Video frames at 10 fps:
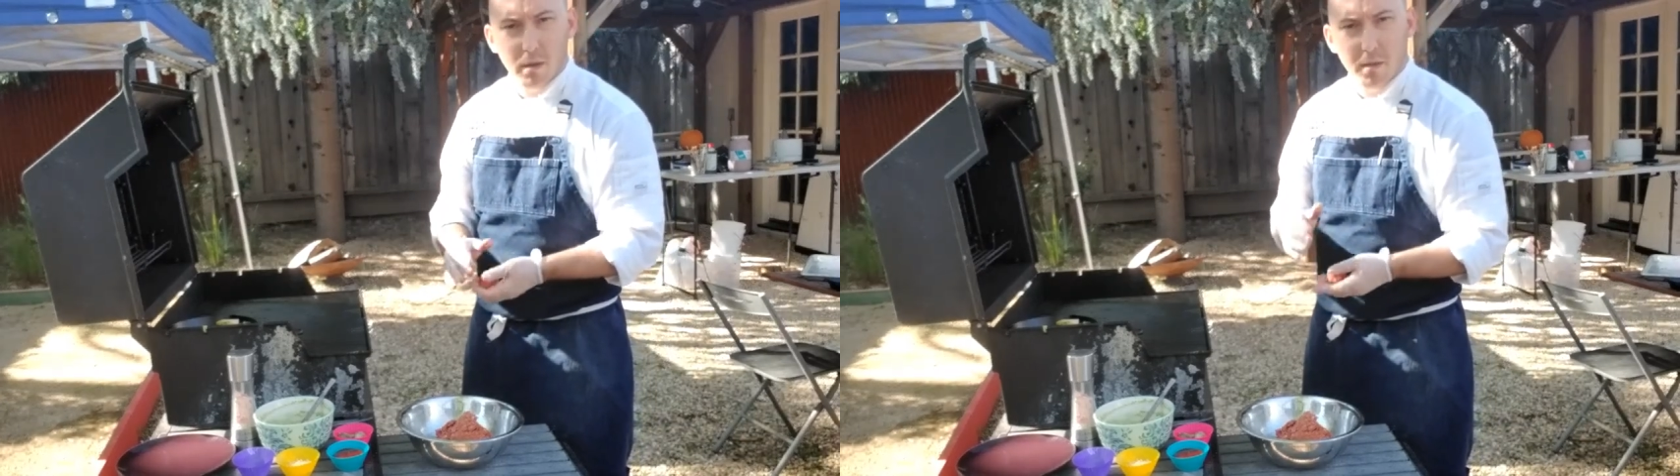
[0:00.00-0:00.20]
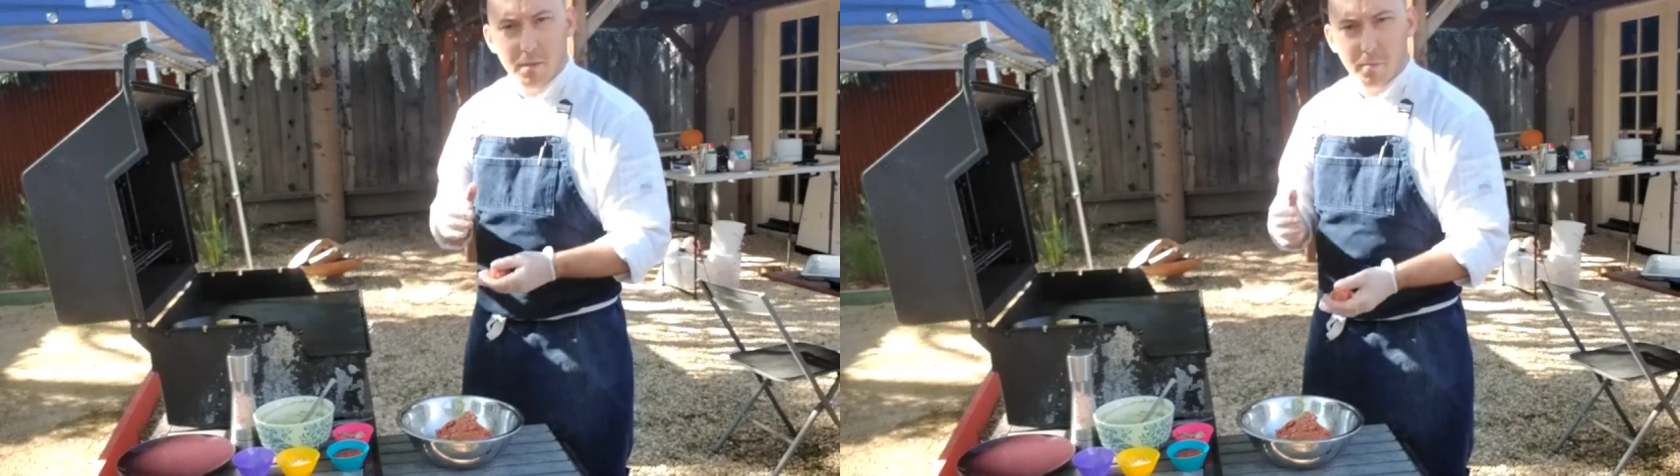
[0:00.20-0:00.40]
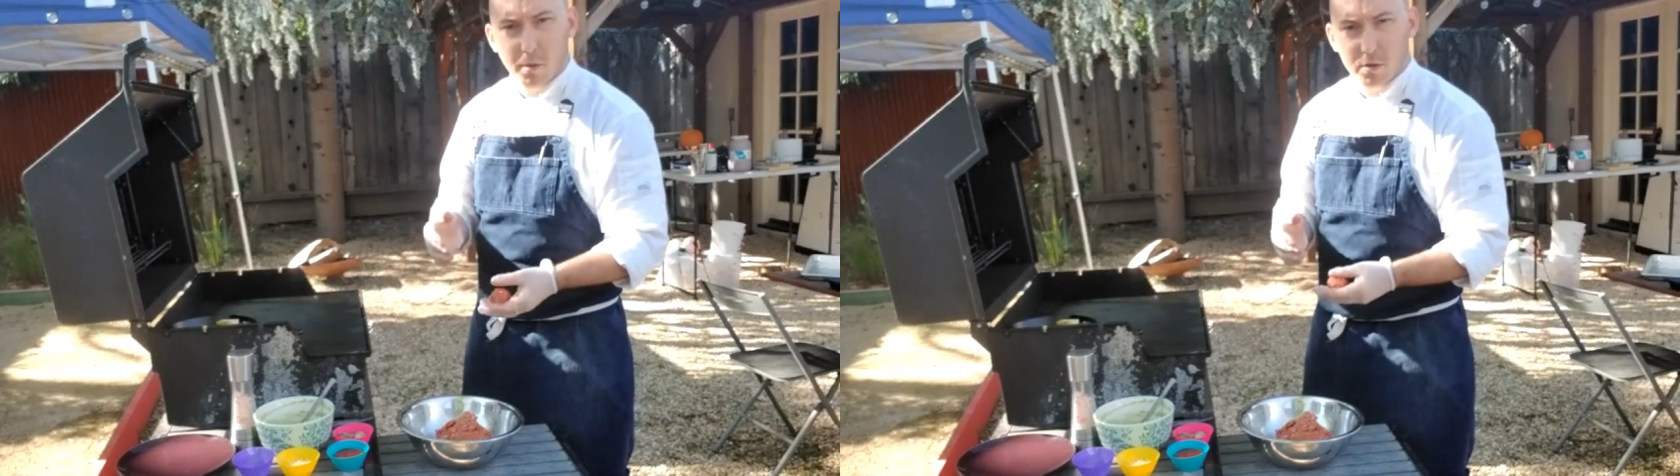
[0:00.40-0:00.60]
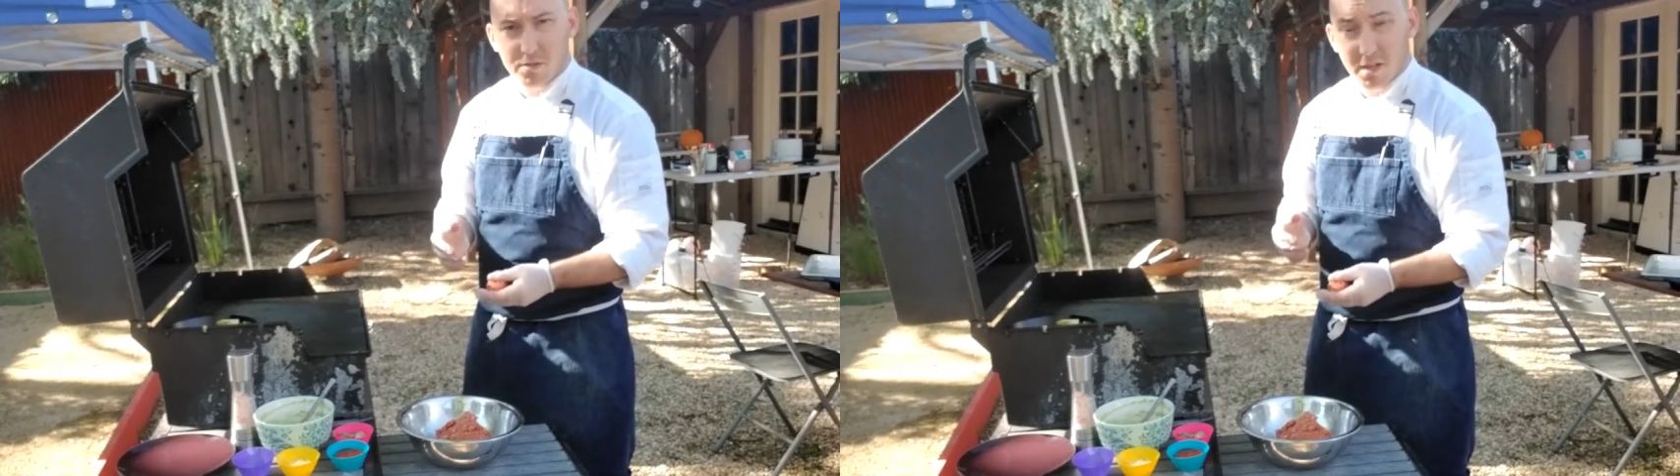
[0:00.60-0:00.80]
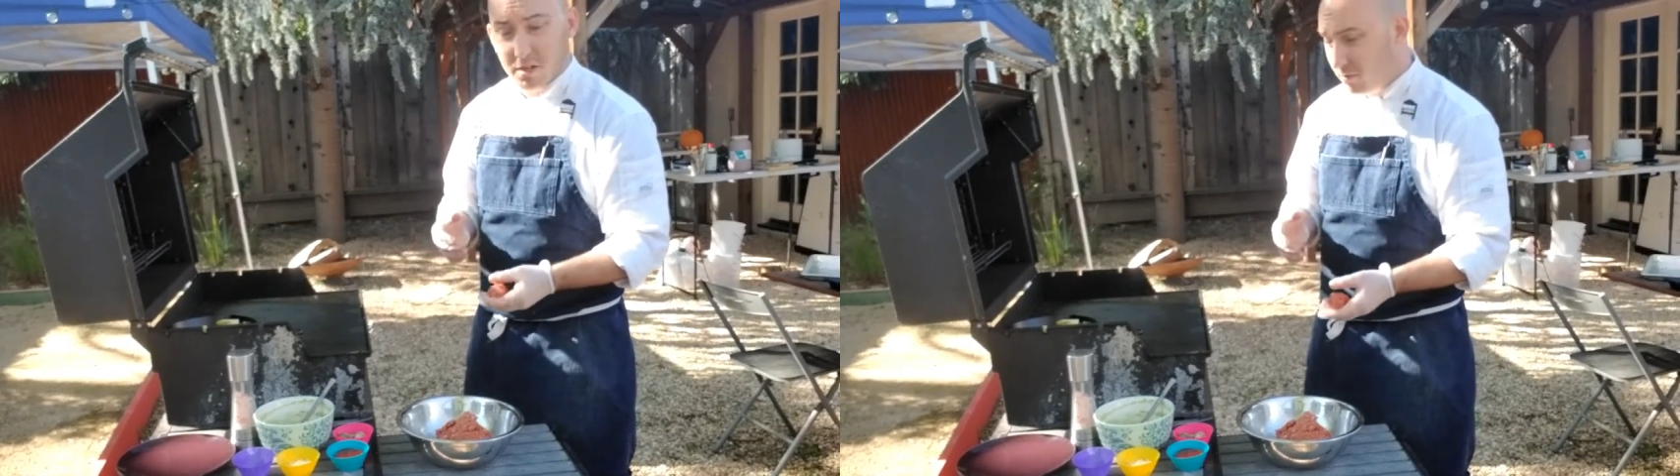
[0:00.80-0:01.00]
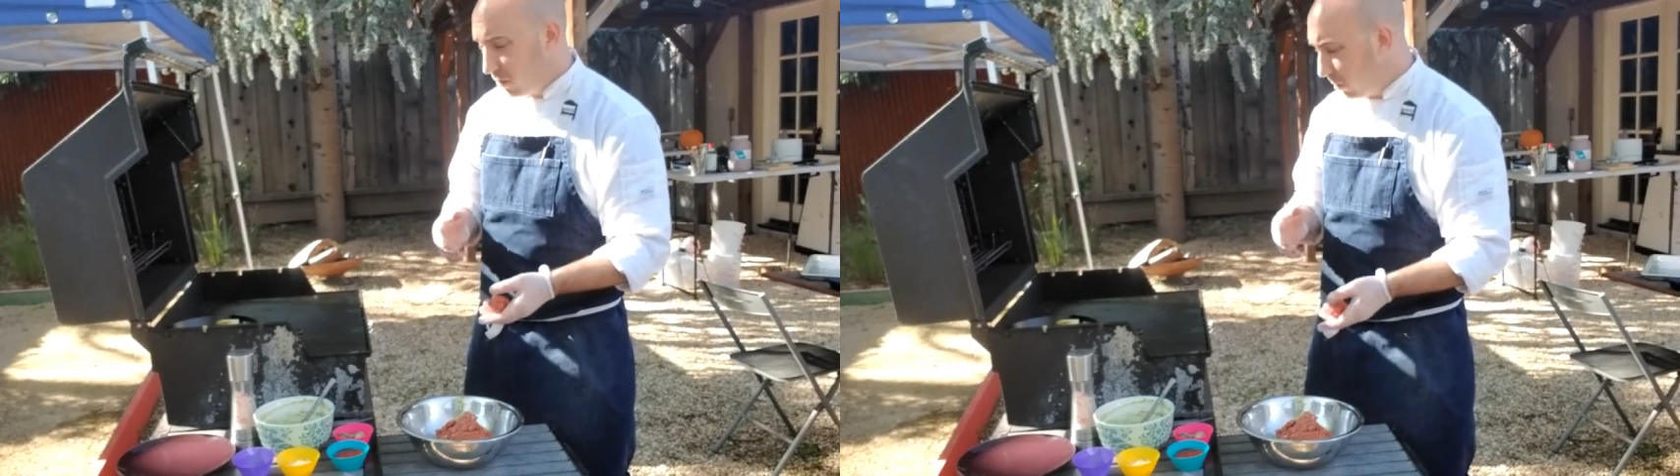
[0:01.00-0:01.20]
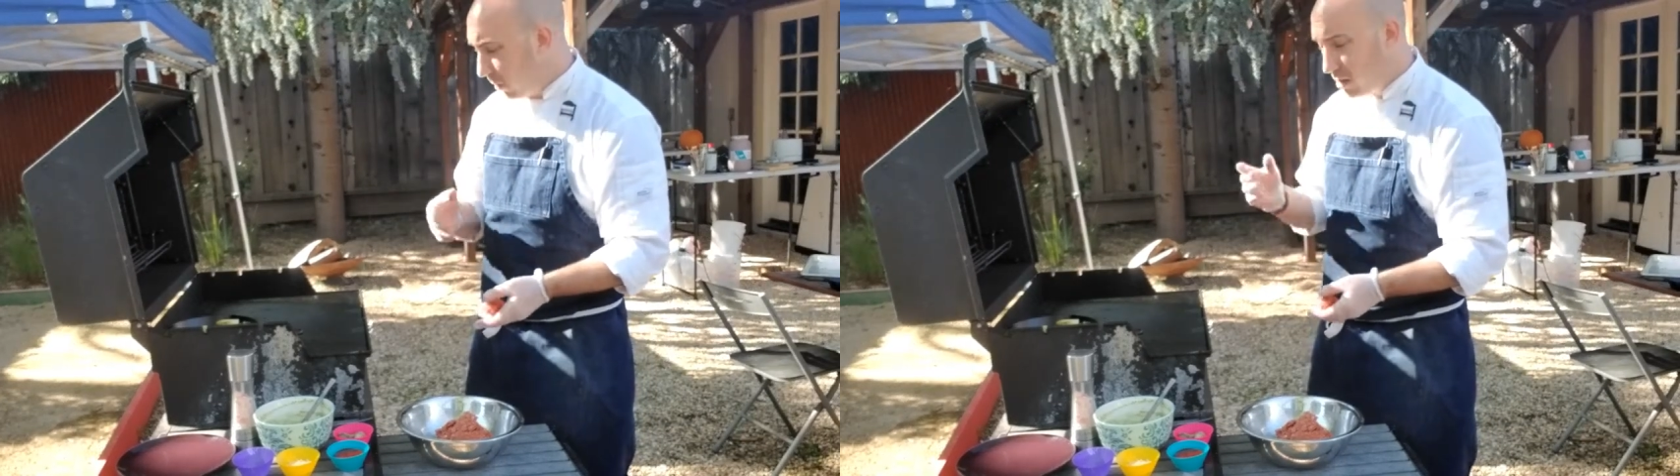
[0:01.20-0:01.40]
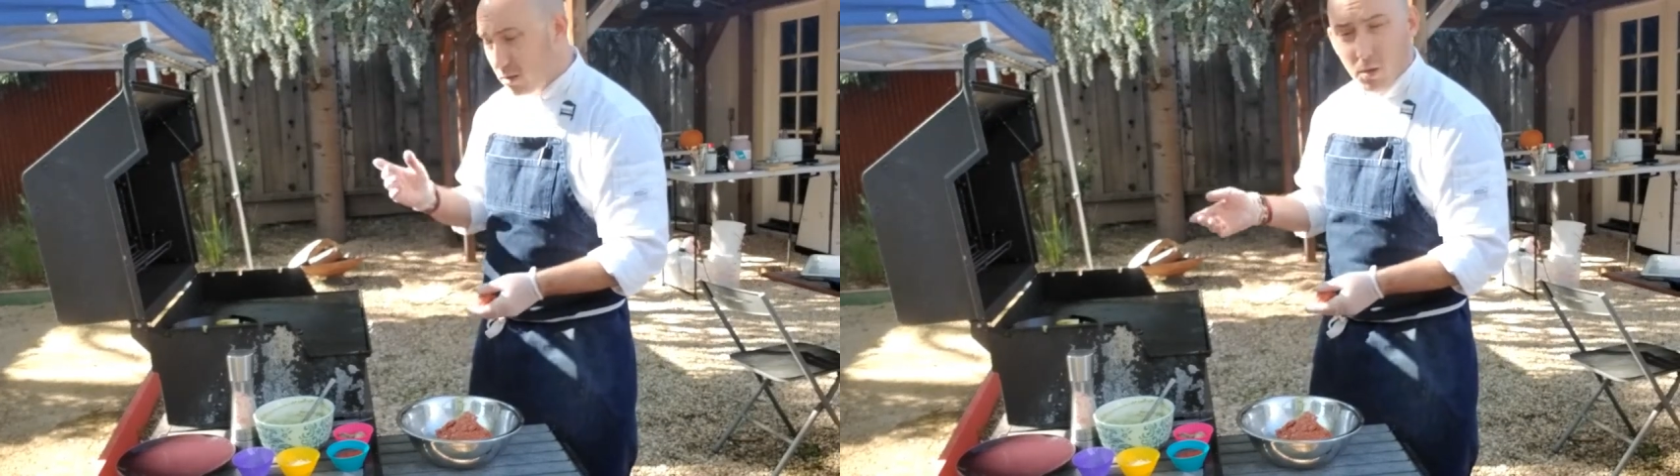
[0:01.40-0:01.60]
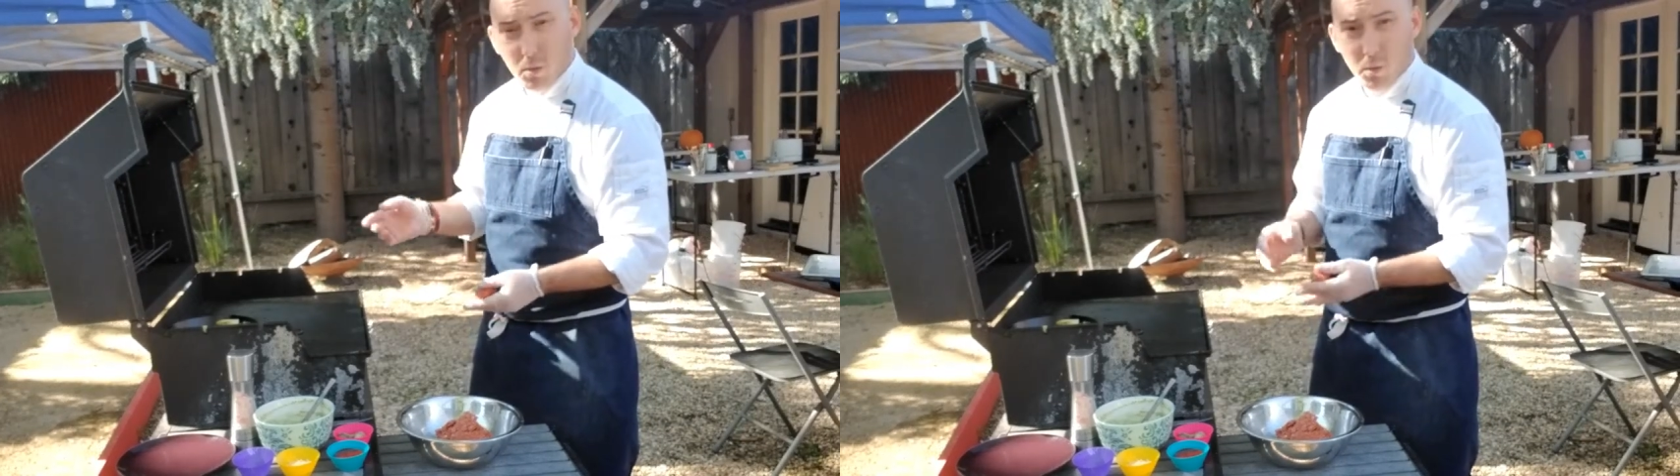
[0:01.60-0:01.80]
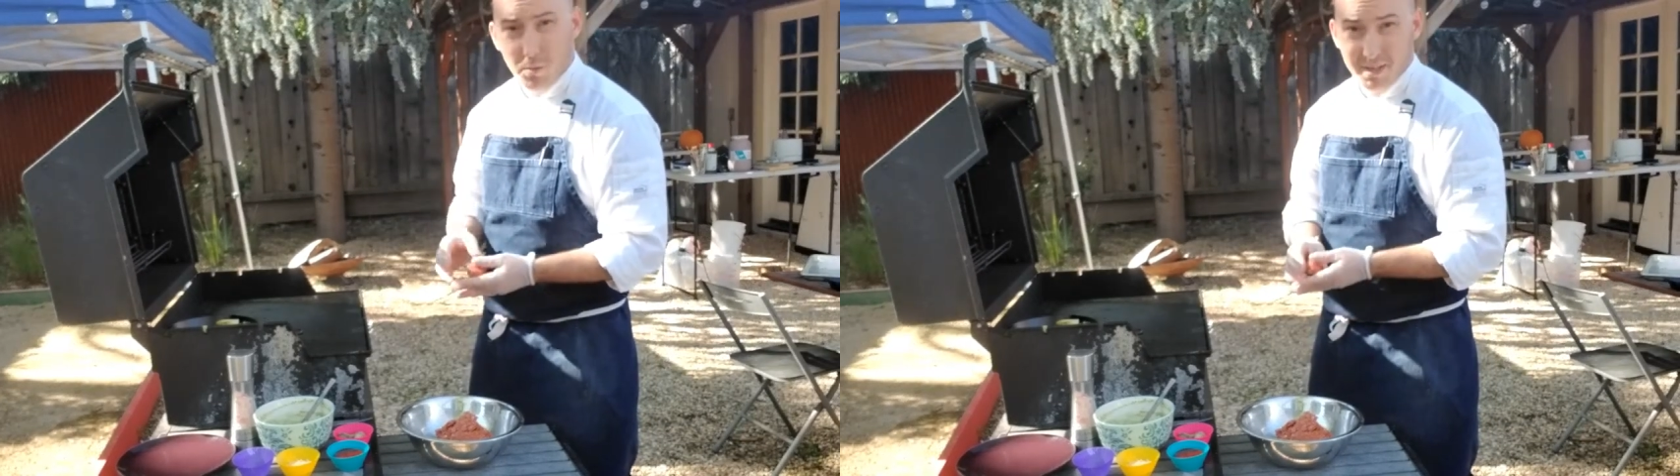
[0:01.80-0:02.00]
and that the burger's not going to fall apart
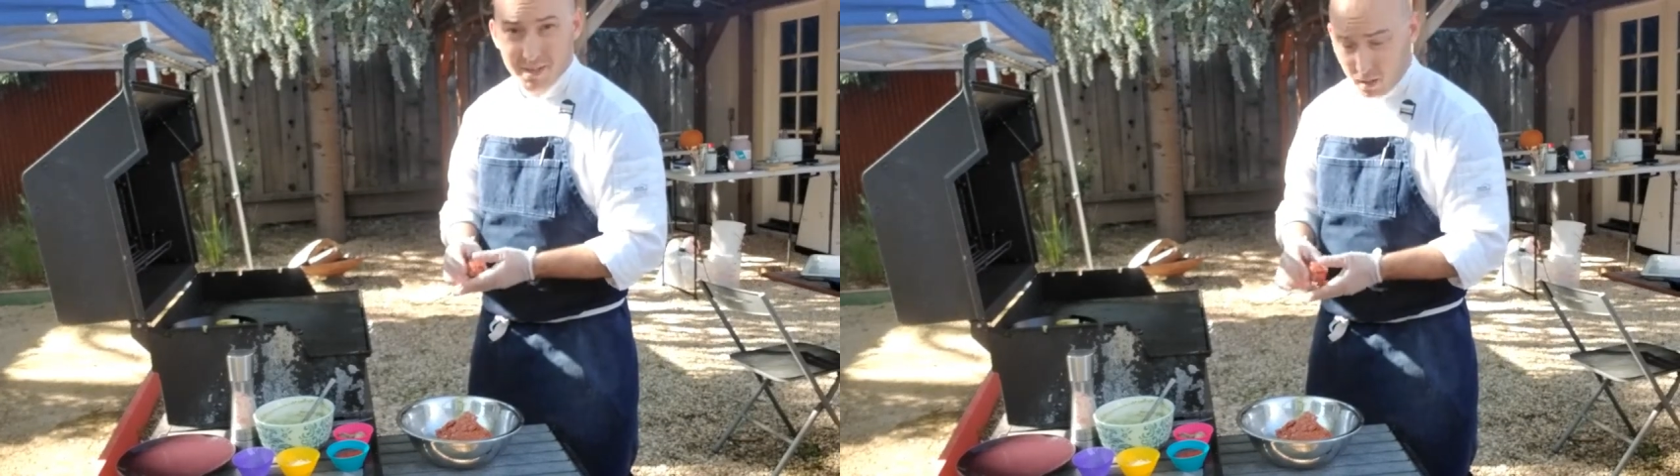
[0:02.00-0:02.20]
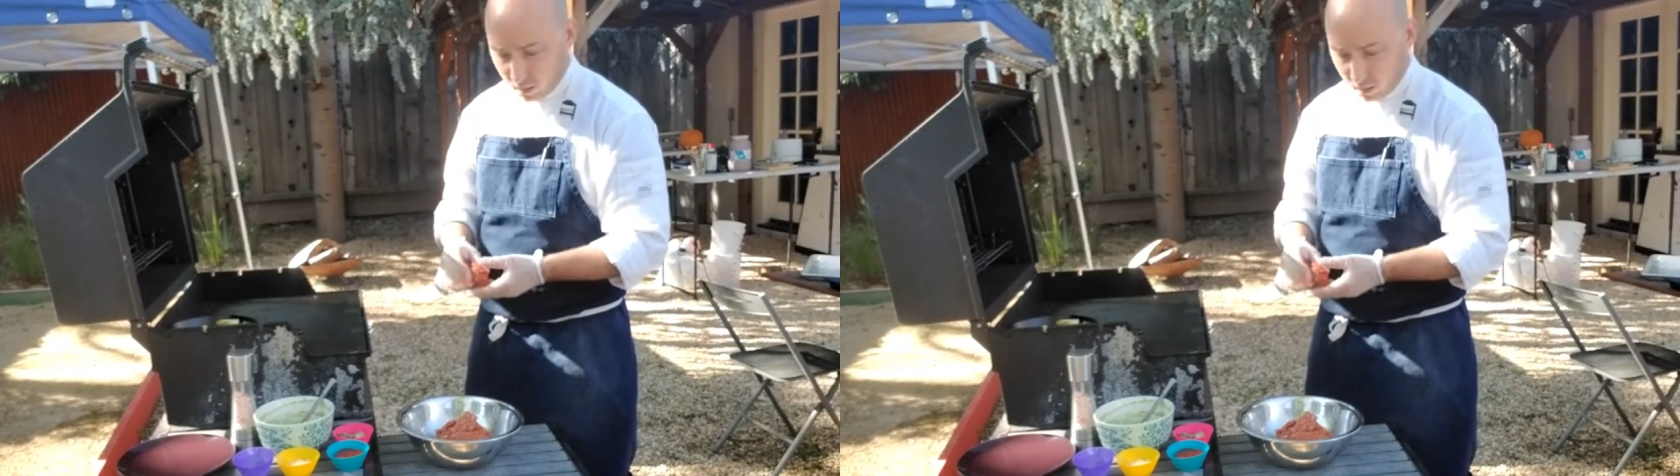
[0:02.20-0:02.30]
when we get it